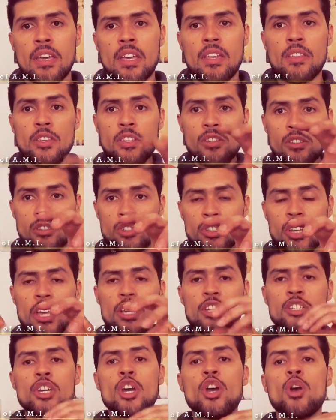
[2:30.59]
In this
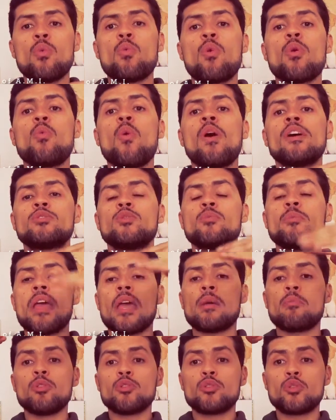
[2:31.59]
stage, we want to be
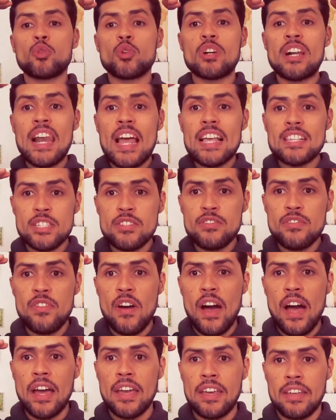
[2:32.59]
able to
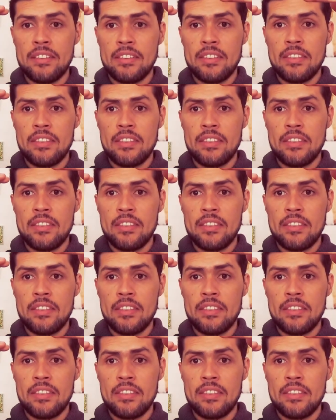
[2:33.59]
classify